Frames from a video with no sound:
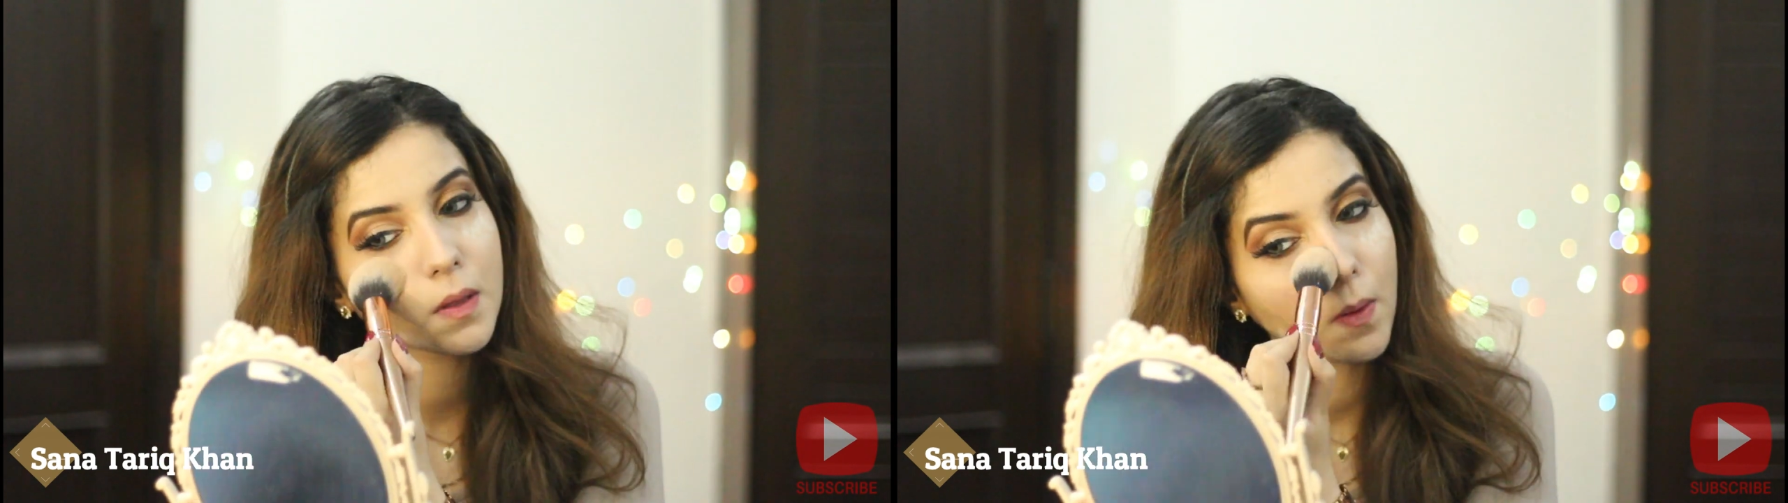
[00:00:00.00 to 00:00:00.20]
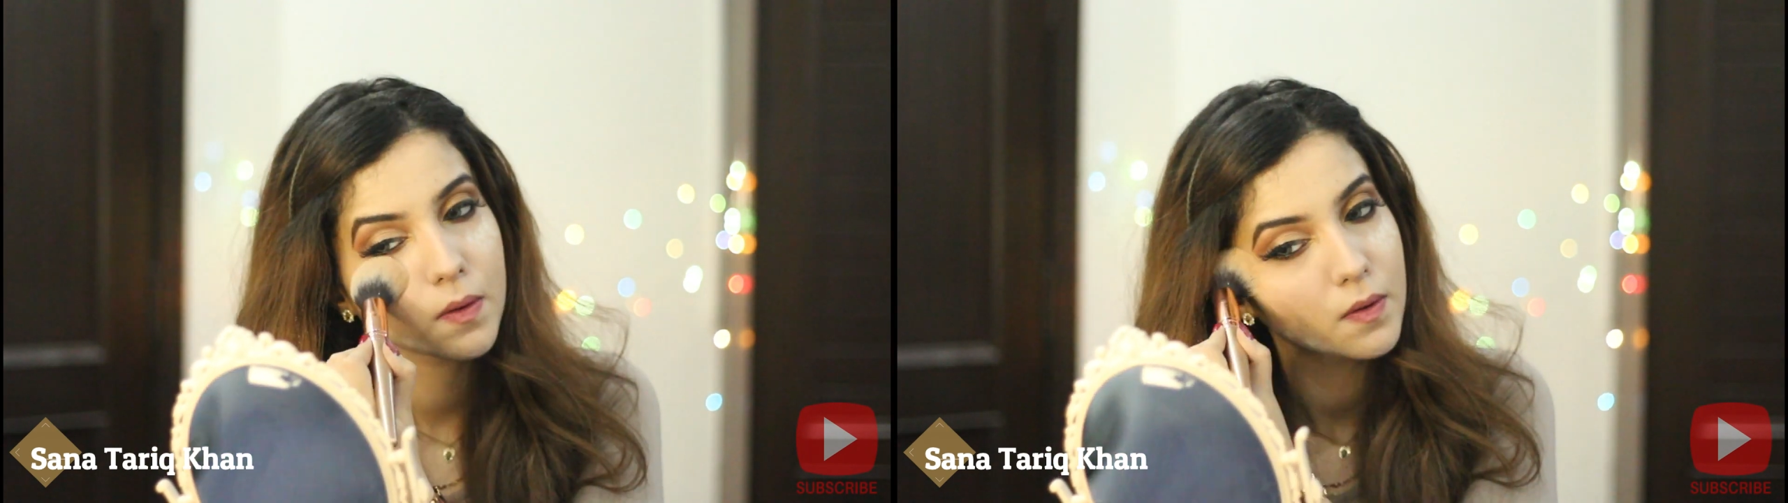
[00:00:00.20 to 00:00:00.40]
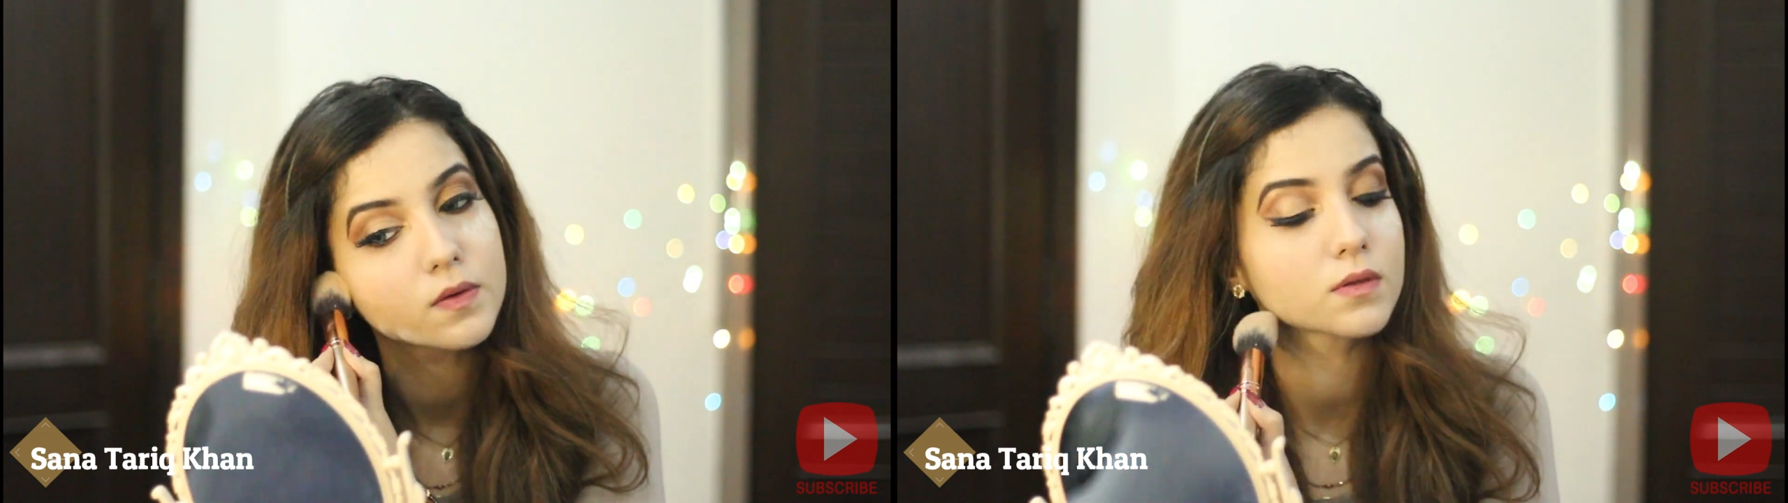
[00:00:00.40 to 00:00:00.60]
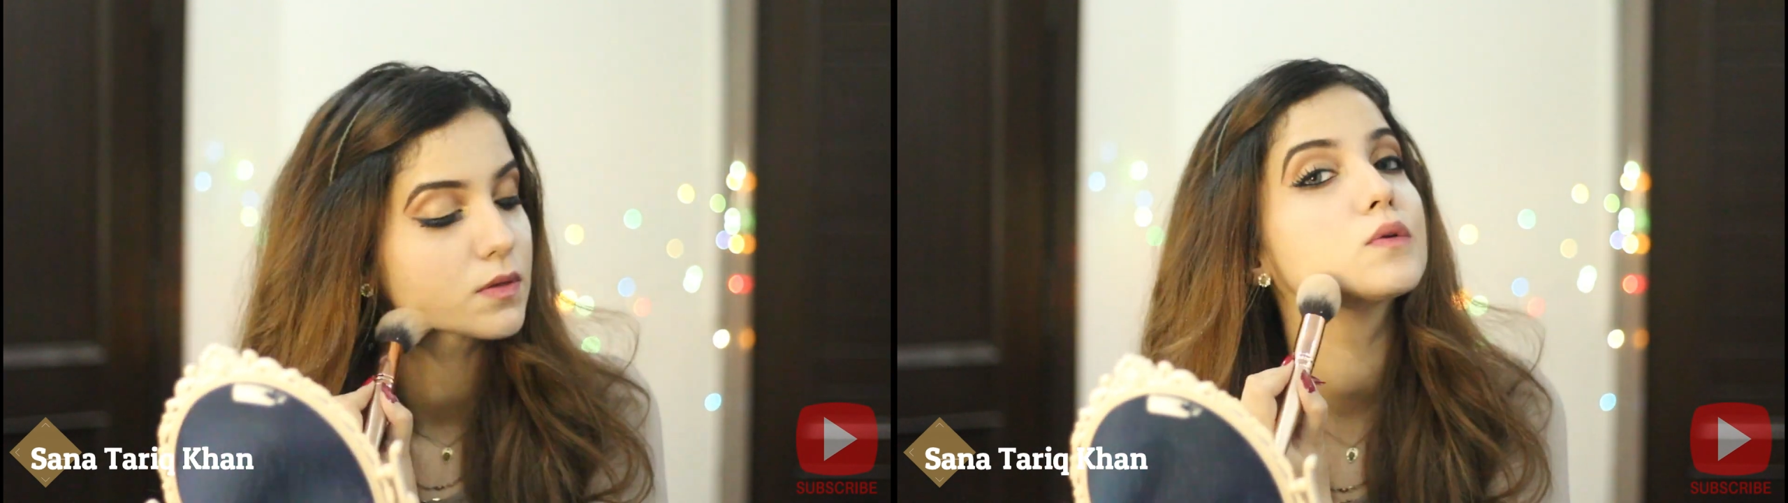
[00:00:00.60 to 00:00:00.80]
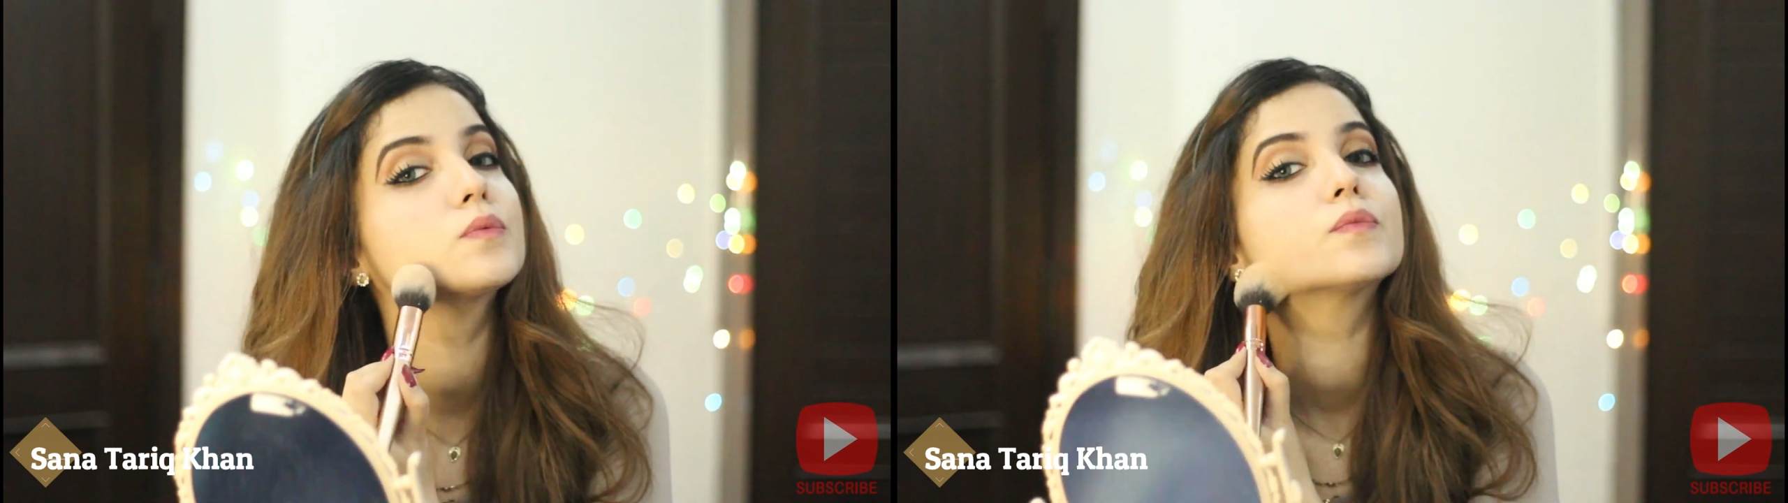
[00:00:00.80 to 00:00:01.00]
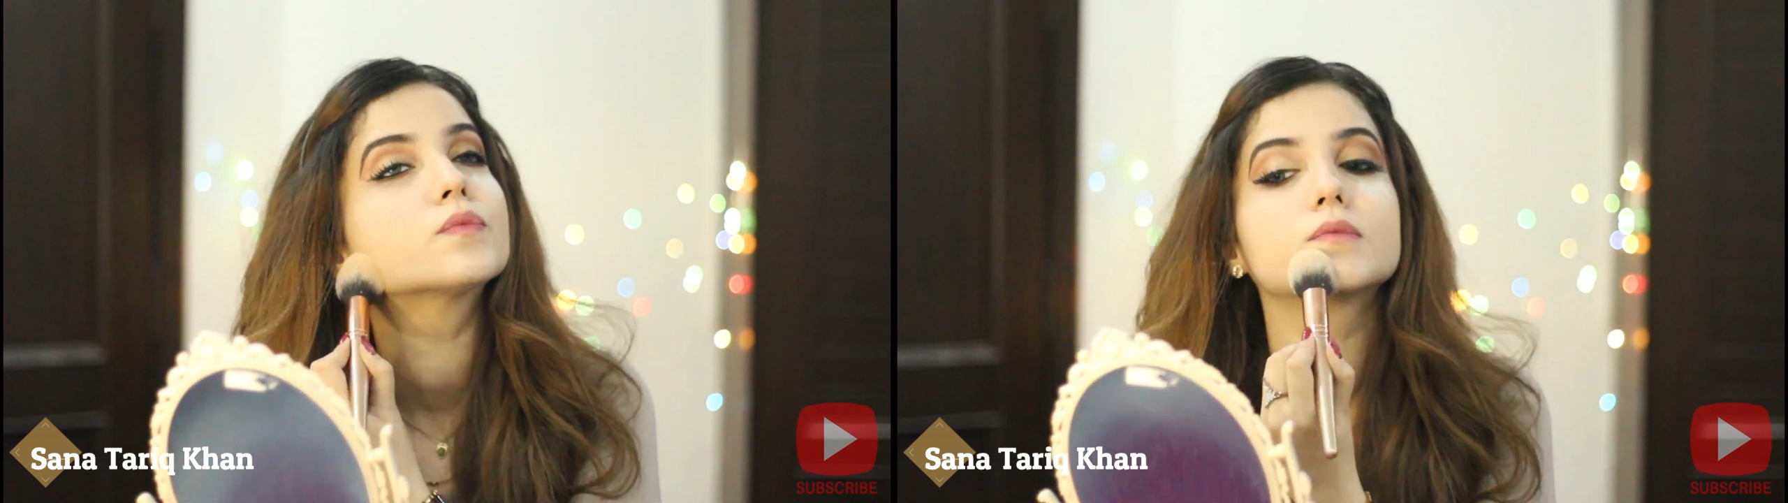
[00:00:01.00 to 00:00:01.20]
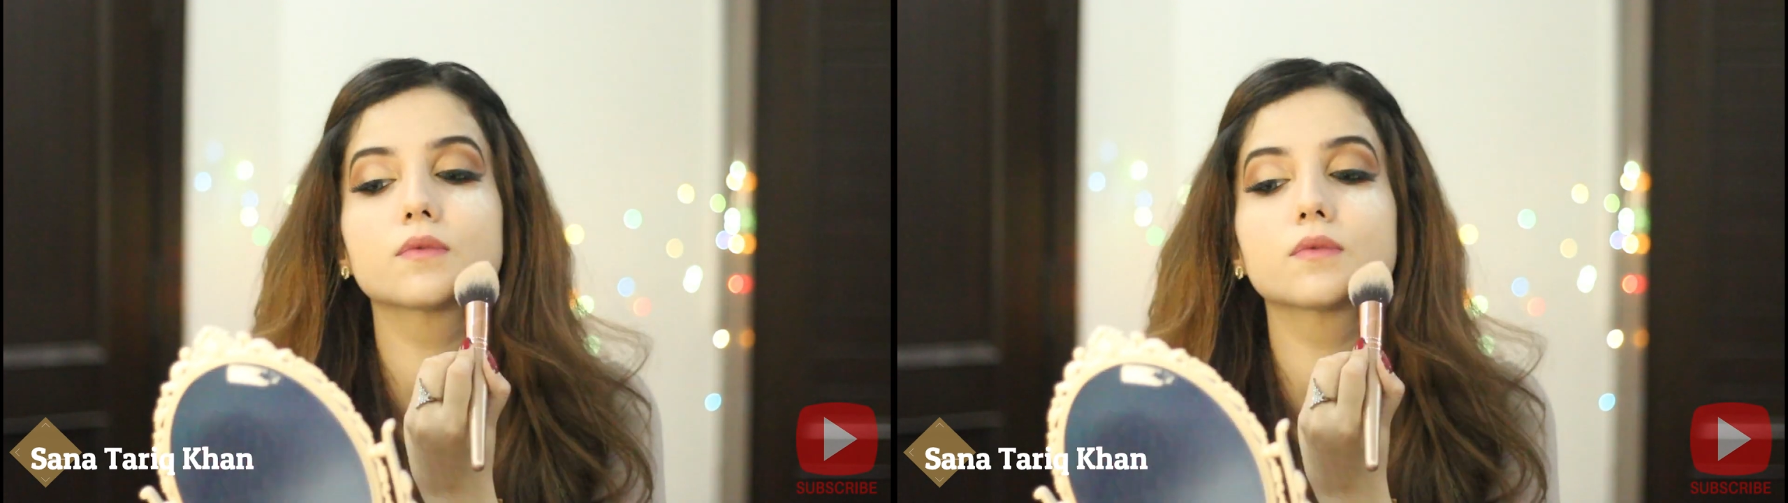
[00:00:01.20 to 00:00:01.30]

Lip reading: after I wipe